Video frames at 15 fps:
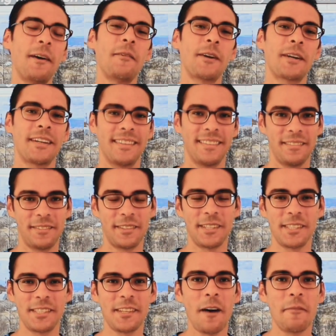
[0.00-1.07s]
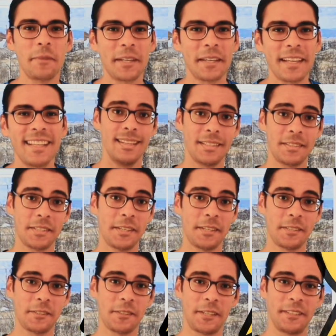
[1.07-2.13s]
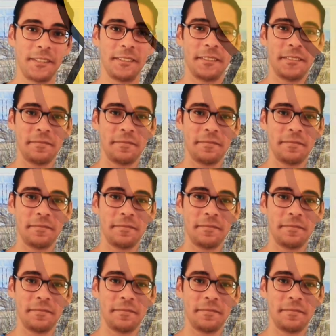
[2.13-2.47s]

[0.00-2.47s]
our first topic. Let's get started.